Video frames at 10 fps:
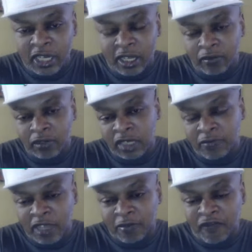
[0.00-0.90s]
that just
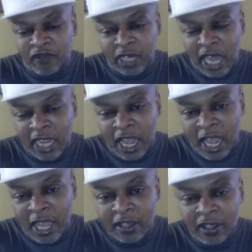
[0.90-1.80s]
makes me feel like, all
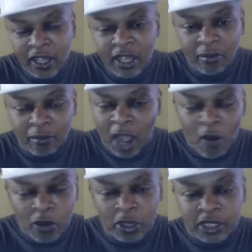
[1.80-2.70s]
right, no,
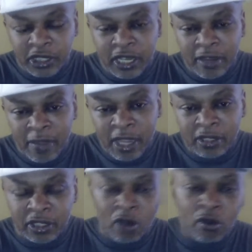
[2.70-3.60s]
we don't need to see him
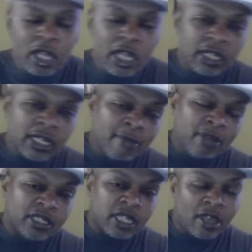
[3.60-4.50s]
either. So let
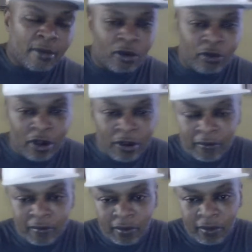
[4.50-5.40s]
me see him on there.
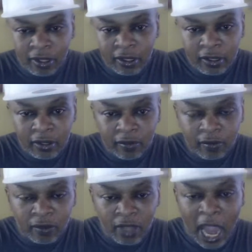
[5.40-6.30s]

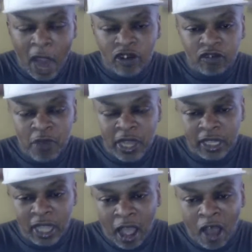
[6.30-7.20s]
I
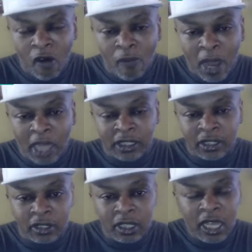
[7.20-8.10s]
respect all
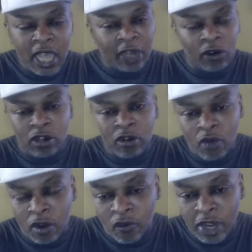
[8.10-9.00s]
boxers. I don't care
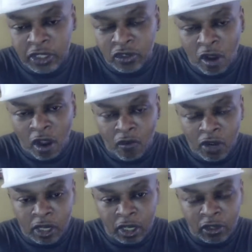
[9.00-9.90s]
what race you are,
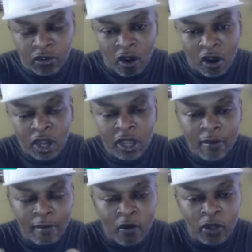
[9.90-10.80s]
what color you are.
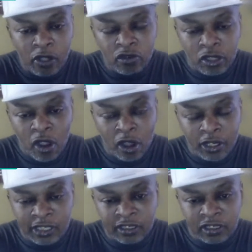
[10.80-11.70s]
But when you
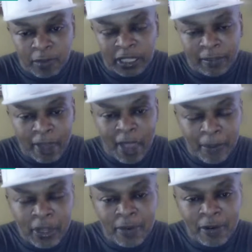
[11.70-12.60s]
start disrespecting my
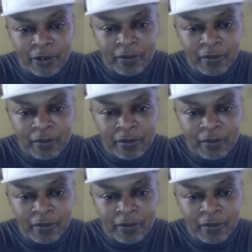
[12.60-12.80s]
people,